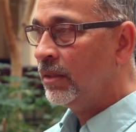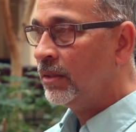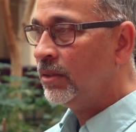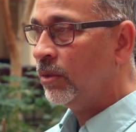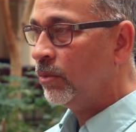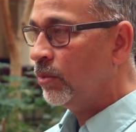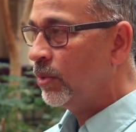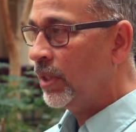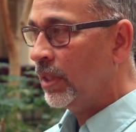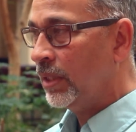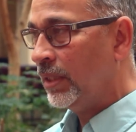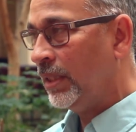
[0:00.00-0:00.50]

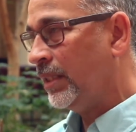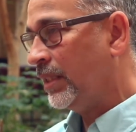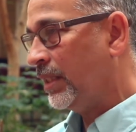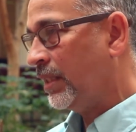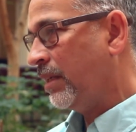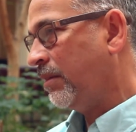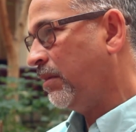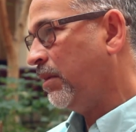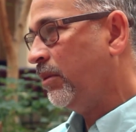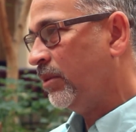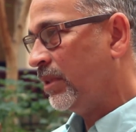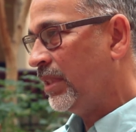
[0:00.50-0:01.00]
So we each,
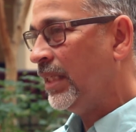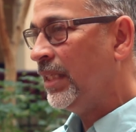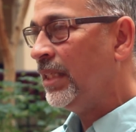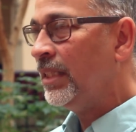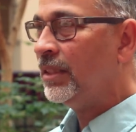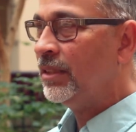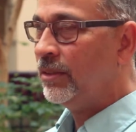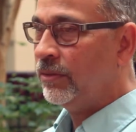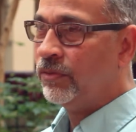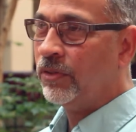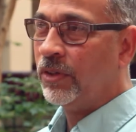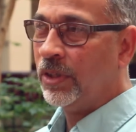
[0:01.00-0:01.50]
it was
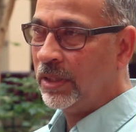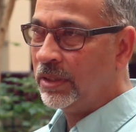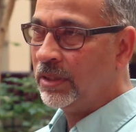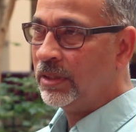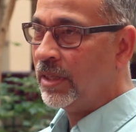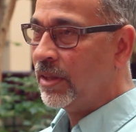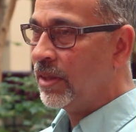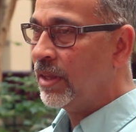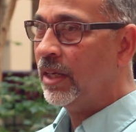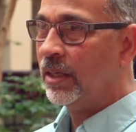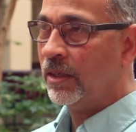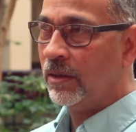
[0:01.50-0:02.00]
easy for us
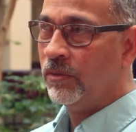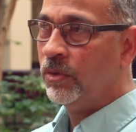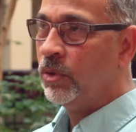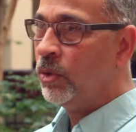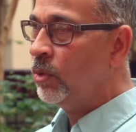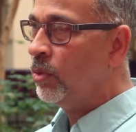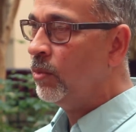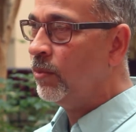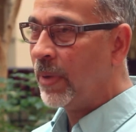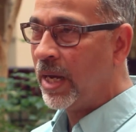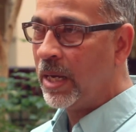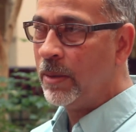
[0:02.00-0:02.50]
to think of
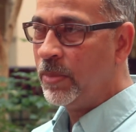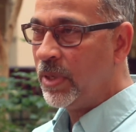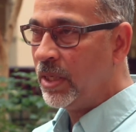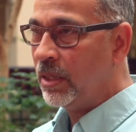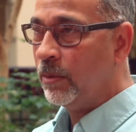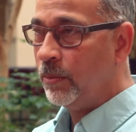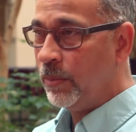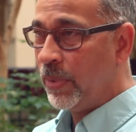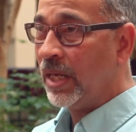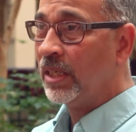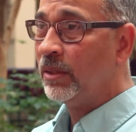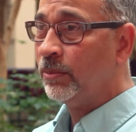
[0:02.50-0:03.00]
who might be
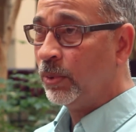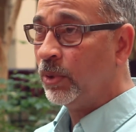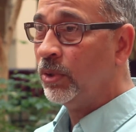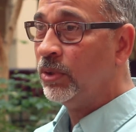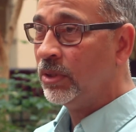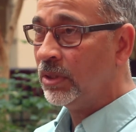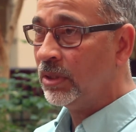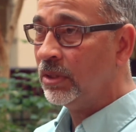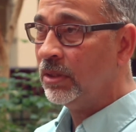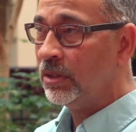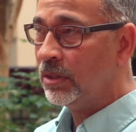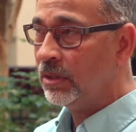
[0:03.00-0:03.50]
the best
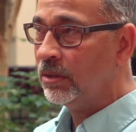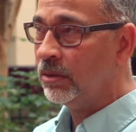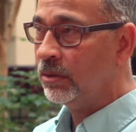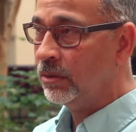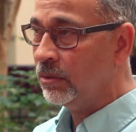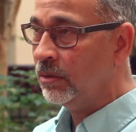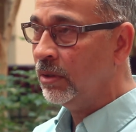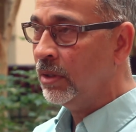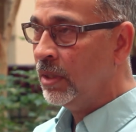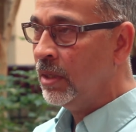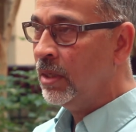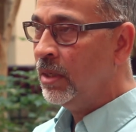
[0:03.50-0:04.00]
person
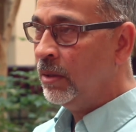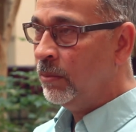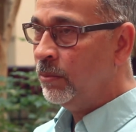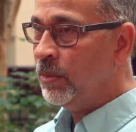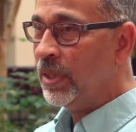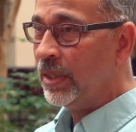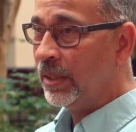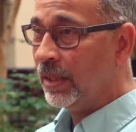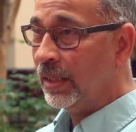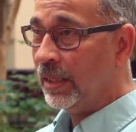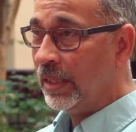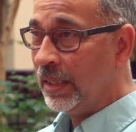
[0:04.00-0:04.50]
to
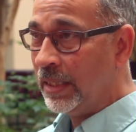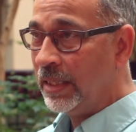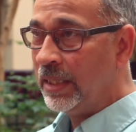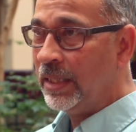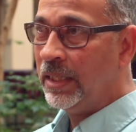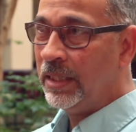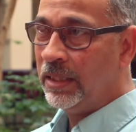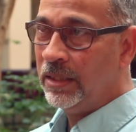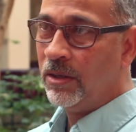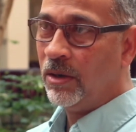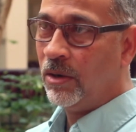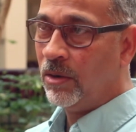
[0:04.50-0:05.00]
be the
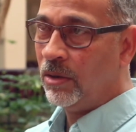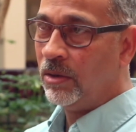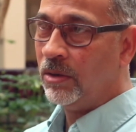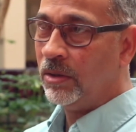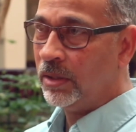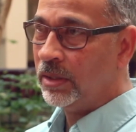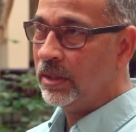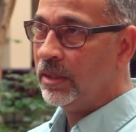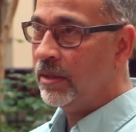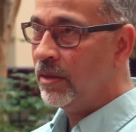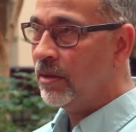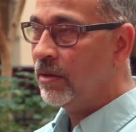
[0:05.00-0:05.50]
lead
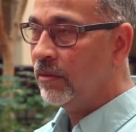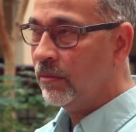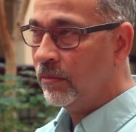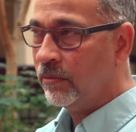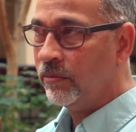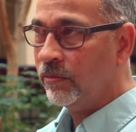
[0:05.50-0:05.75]
on